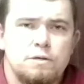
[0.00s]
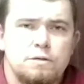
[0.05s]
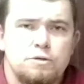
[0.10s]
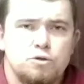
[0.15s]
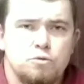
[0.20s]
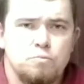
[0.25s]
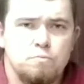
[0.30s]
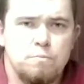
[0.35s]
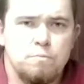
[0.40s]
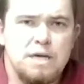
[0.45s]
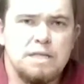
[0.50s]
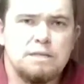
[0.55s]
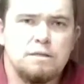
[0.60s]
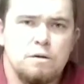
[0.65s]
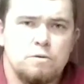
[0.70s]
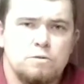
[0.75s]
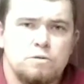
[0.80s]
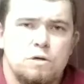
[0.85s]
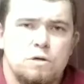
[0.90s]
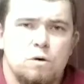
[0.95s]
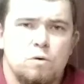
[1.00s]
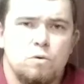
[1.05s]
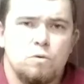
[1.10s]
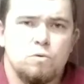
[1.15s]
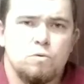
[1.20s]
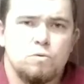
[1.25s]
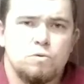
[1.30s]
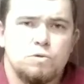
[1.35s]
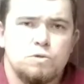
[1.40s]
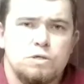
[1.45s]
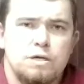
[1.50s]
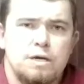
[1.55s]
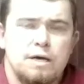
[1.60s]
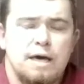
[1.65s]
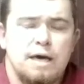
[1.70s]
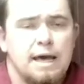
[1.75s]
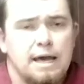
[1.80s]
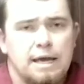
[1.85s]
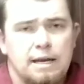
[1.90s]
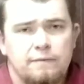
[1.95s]
to meet those goals,
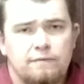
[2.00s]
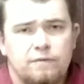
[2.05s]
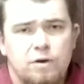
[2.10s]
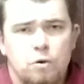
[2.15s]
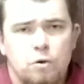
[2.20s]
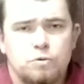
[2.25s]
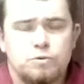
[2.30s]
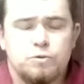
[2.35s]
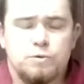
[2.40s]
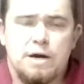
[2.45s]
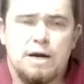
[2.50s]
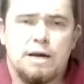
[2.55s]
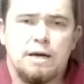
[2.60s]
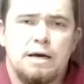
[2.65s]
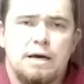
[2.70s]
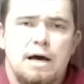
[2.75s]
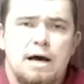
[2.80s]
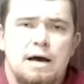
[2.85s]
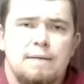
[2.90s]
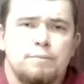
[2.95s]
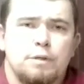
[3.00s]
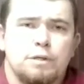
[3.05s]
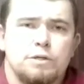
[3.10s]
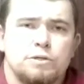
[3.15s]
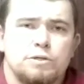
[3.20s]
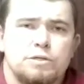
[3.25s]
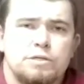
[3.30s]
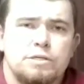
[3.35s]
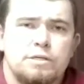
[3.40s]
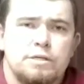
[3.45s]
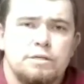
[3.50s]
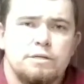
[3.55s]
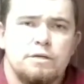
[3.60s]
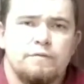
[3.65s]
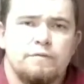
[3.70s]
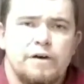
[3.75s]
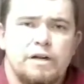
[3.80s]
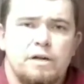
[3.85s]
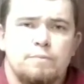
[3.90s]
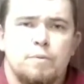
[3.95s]
and if goals are not accomplished,
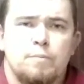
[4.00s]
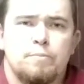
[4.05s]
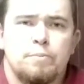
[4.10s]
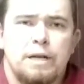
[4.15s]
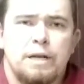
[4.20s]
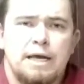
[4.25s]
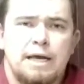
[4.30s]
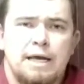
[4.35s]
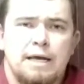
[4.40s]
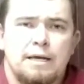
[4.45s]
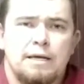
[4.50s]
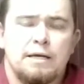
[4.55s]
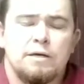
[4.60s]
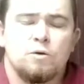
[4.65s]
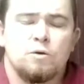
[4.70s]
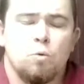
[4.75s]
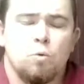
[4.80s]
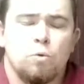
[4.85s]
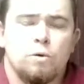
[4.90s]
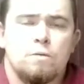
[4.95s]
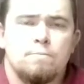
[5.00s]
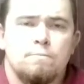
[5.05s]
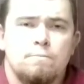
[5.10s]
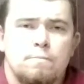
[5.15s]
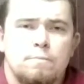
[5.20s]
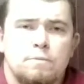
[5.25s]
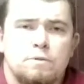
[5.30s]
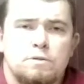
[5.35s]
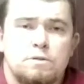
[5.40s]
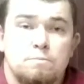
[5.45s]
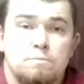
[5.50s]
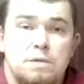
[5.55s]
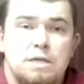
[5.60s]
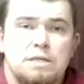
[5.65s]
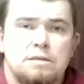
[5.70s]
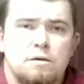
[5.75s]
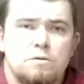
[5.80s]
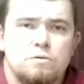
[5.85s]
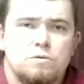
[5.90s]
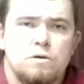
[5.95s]
develop a plan in order to
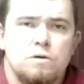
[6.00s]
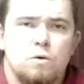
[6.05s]
meet those